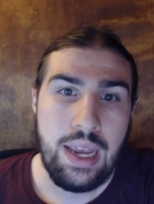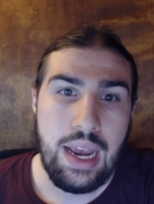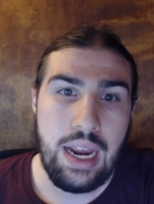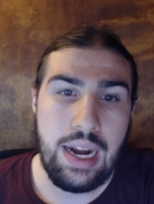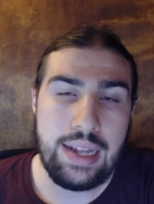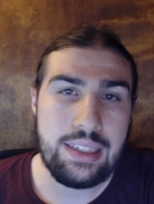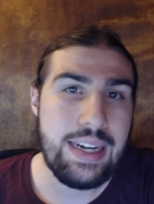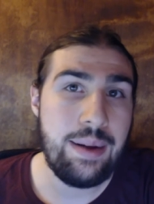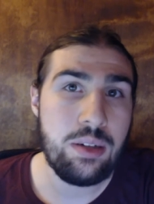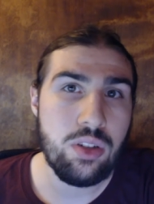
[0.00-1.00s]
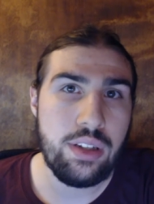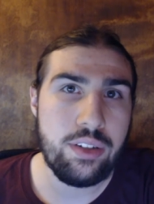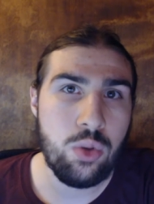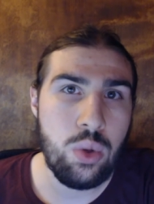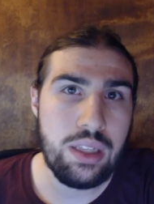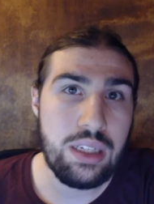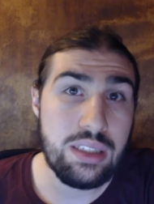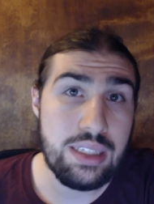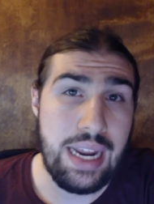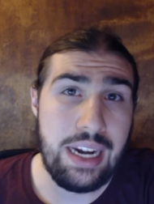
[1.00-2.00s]
And at the time, I was only recording
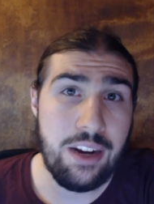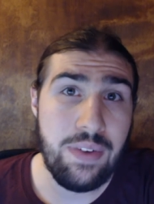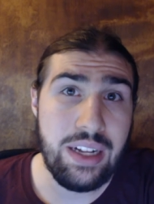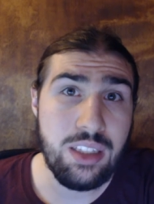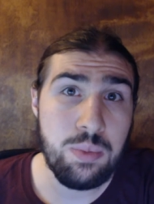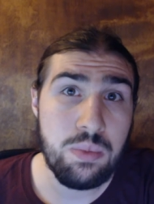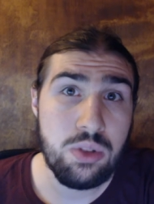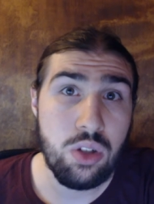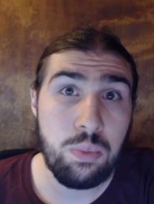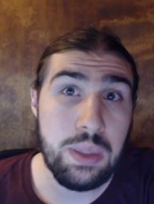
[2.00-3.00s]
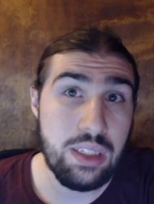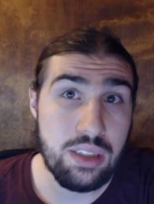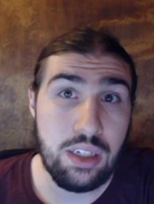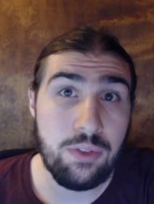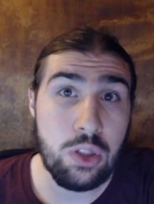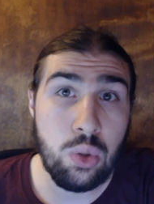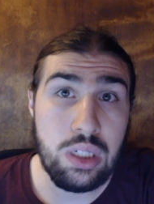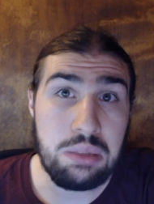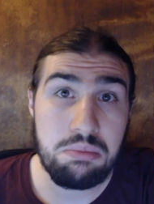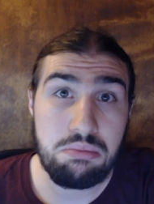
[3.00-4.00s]
things a day in advance. So because I didn't
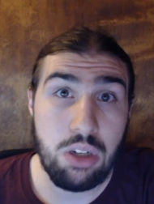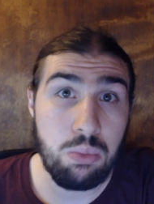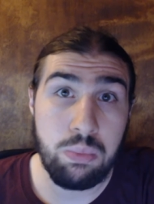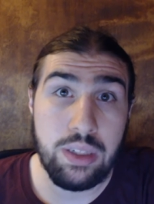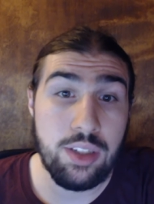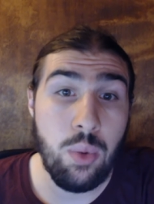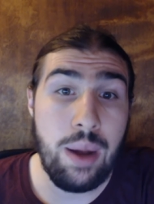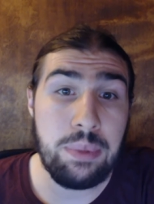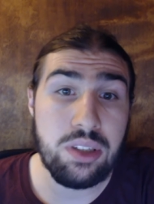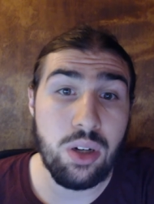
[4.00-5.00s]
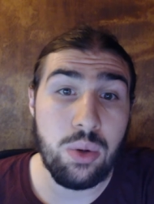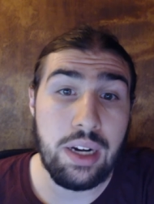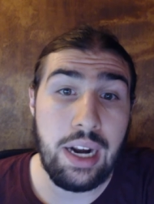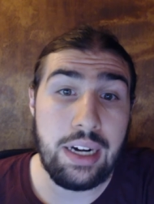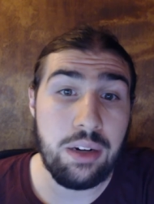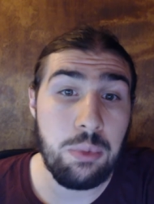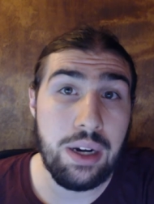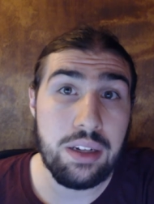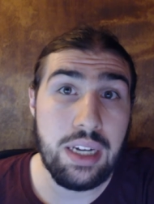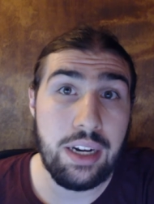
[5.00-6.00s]
record it, there was no episode. And I didn't
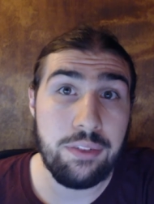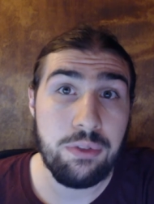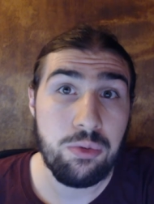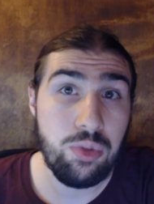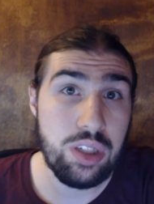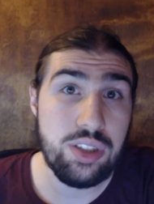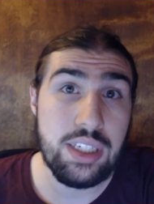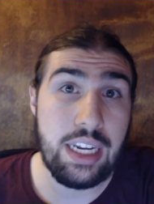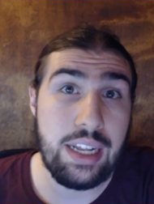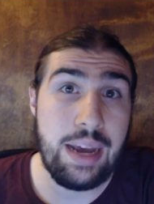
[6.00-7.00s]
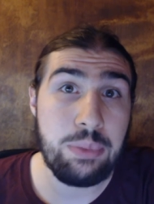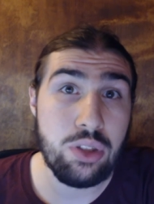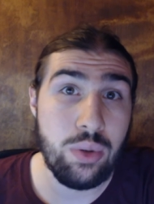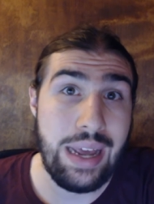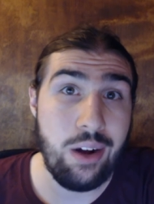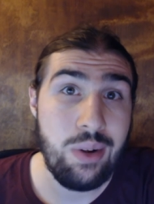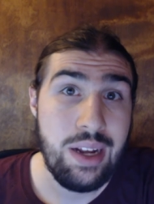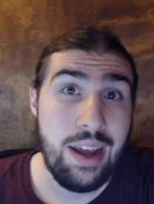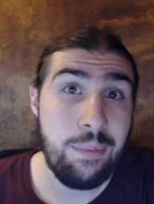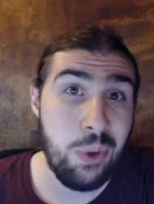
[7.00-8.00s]
want to kind of rush to get an episode out
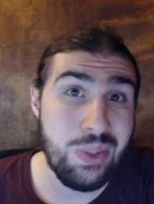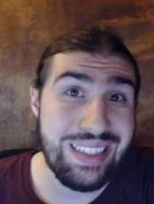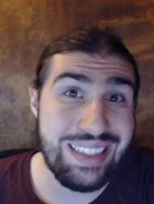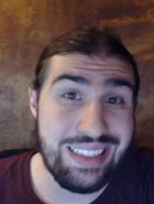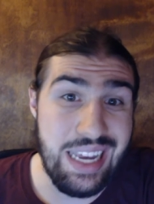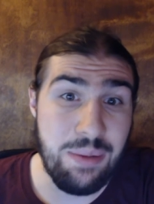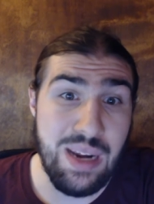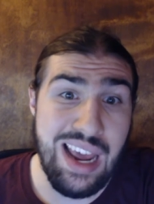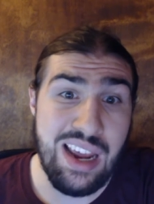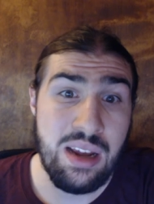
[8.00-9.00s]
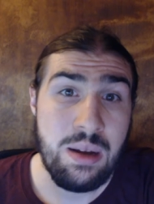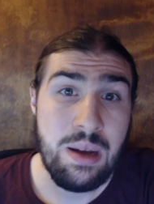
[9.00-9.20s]
and post it the same day.